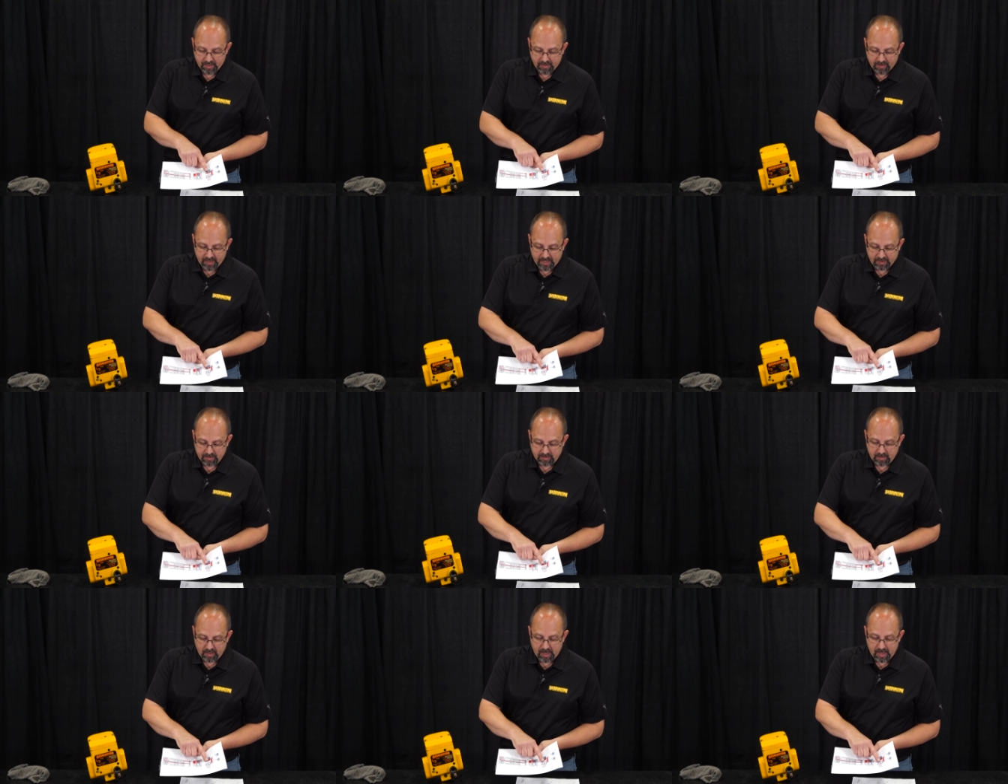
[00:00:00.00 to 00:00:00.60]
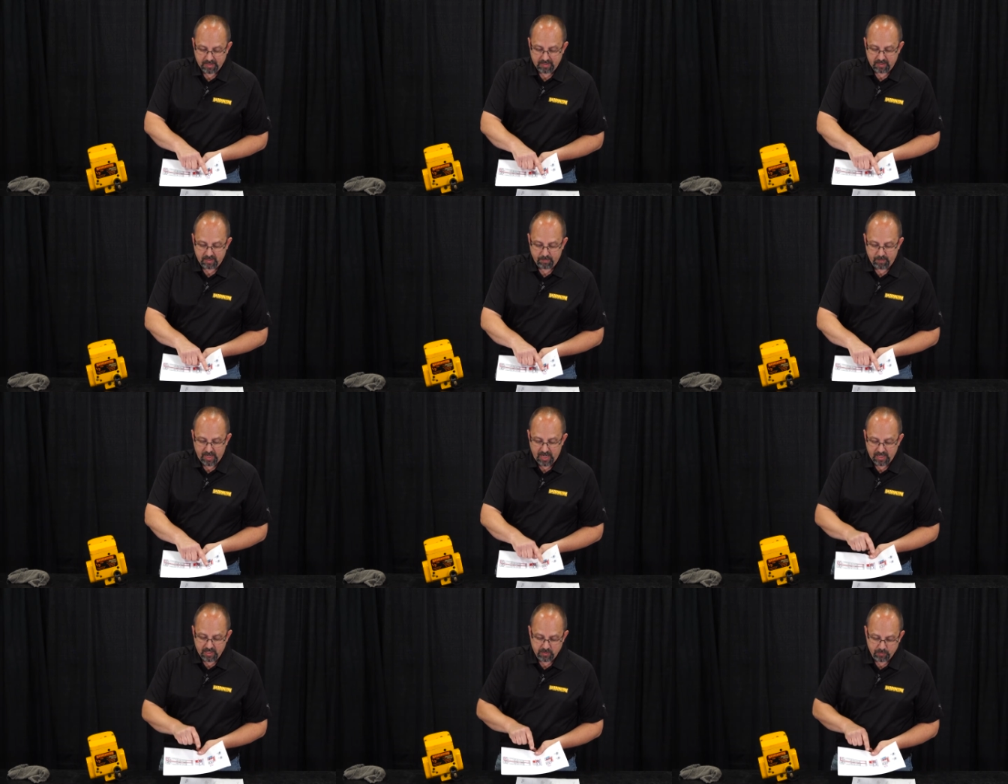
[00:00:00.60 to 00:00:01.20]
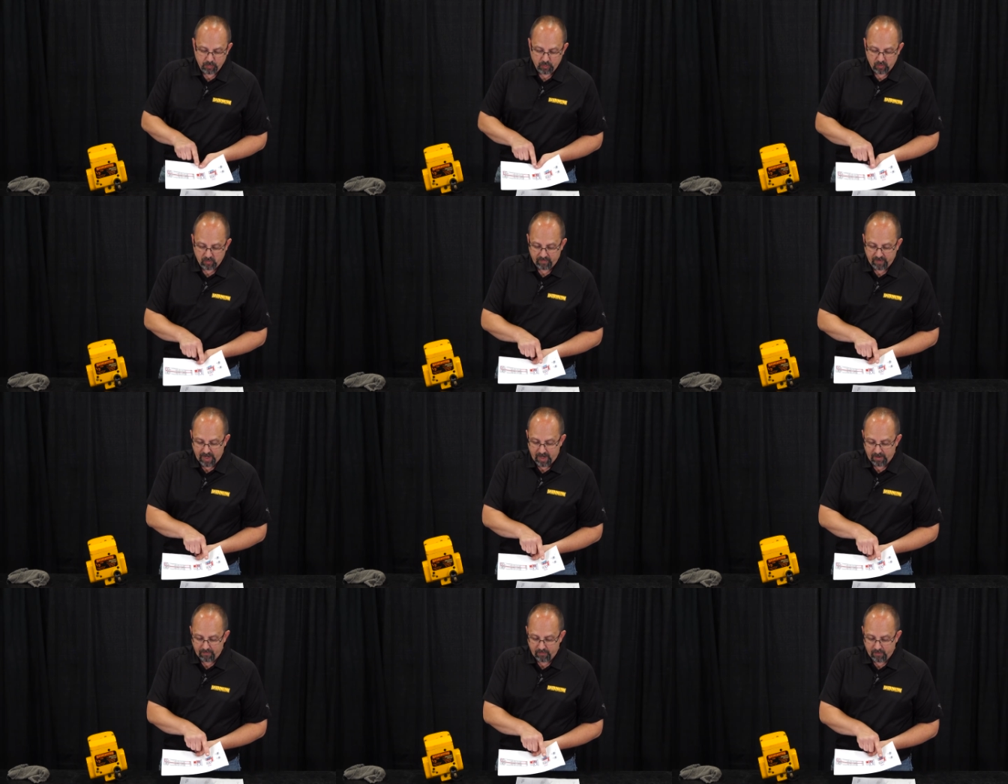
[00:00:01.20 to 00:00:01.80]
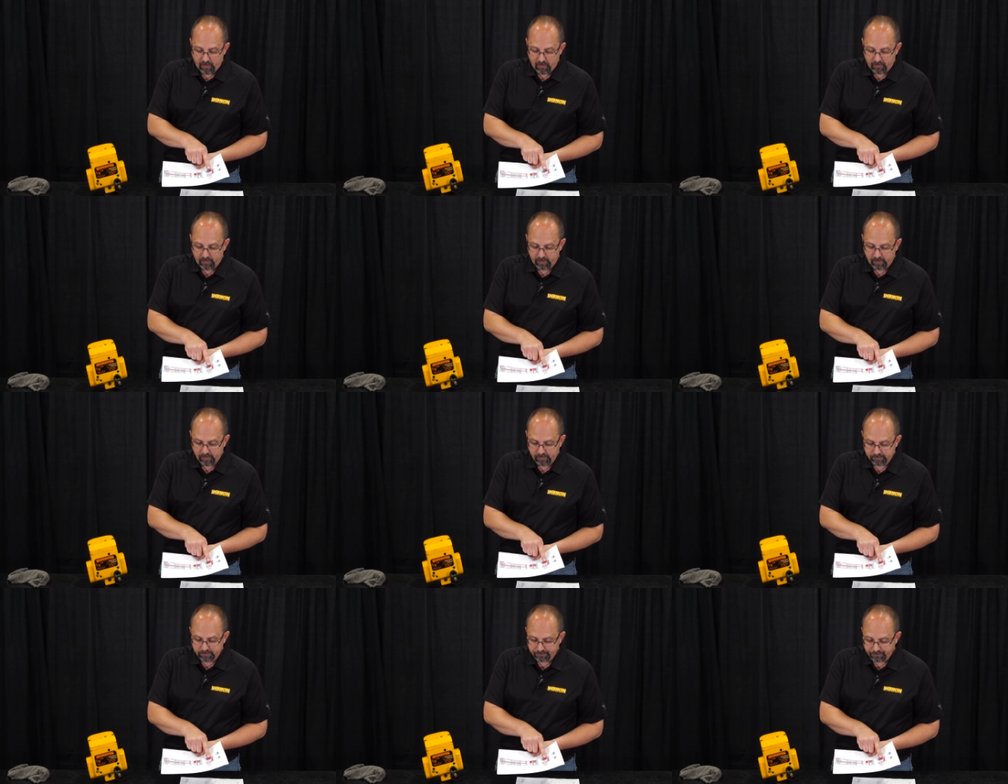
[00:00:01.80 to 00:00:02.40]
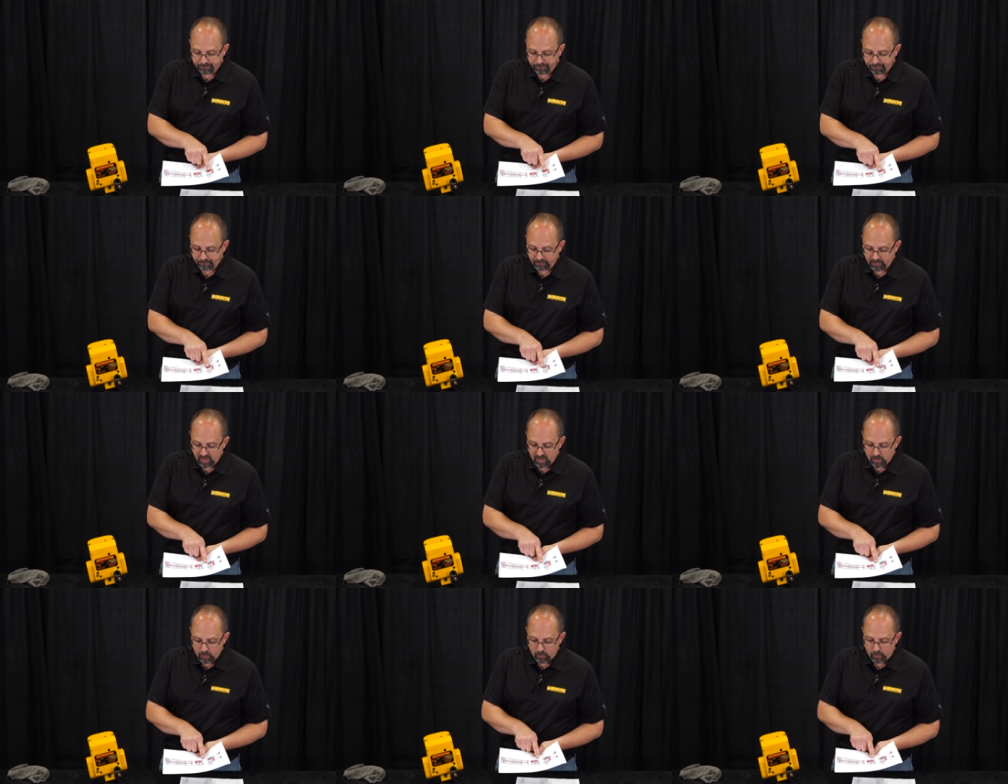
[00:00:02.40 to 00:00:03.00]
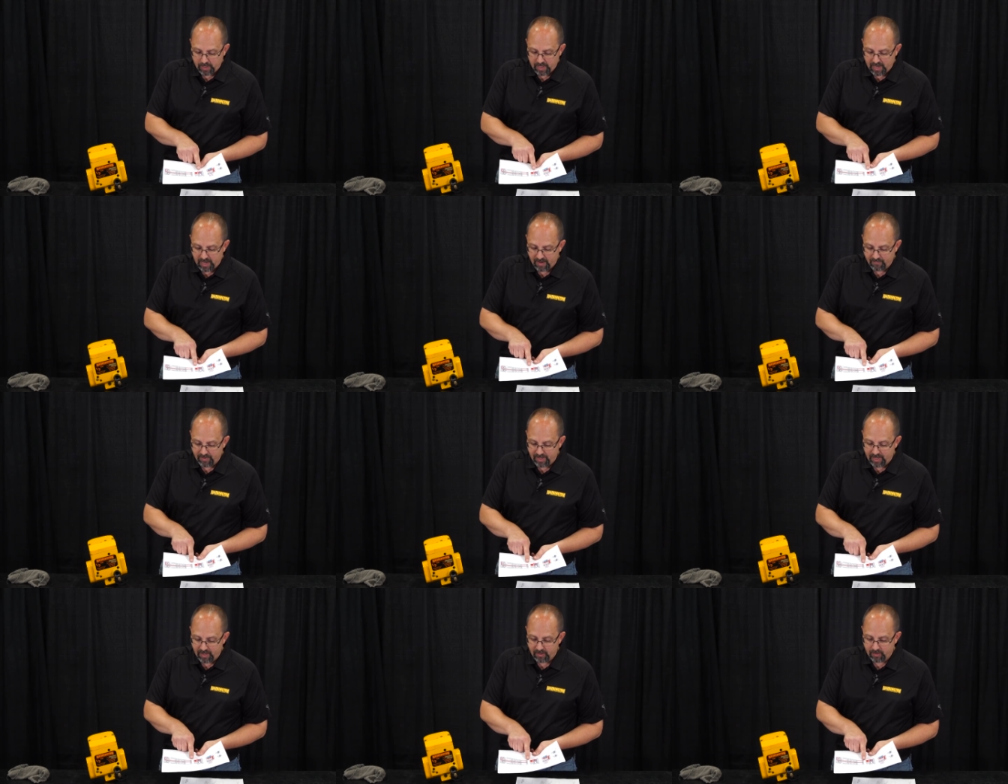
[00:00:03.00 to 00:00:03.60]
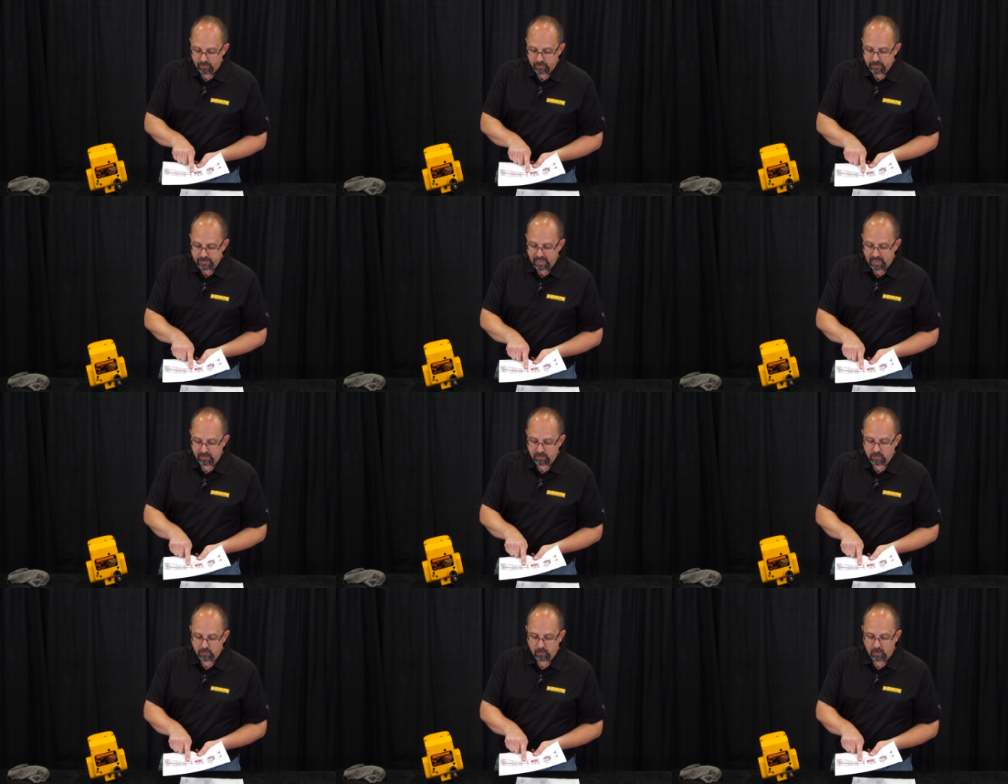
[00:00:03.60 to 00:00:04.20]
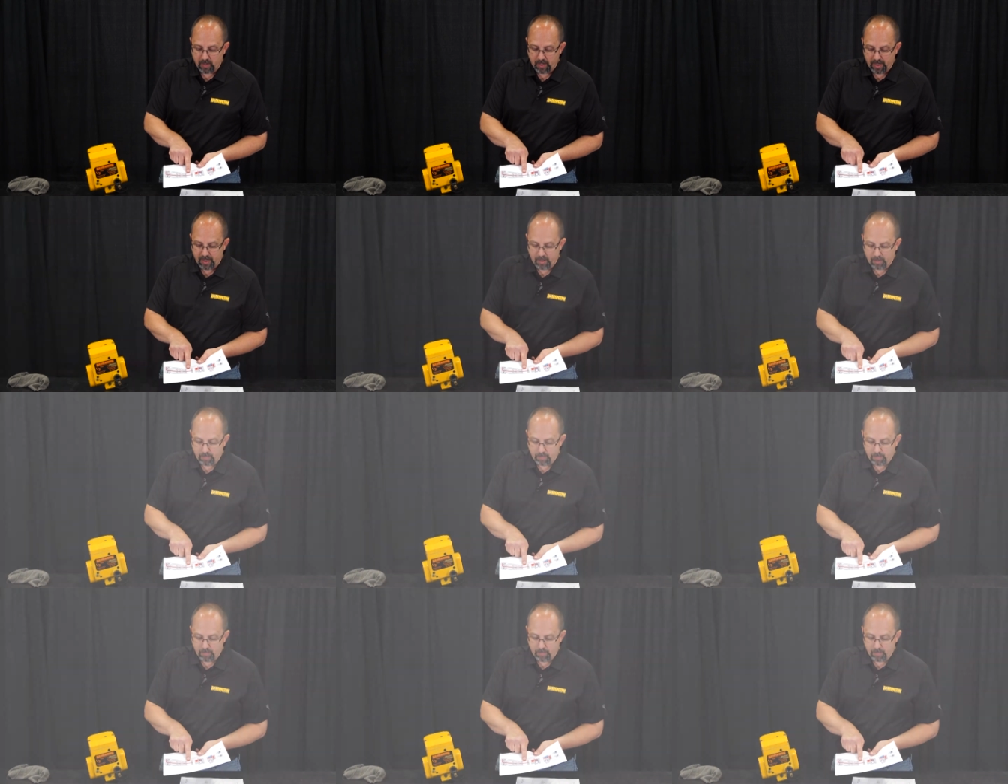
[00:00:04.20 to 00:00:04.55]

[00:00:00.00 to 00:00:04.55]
That slides the main spool valve over. We have air goes out to our air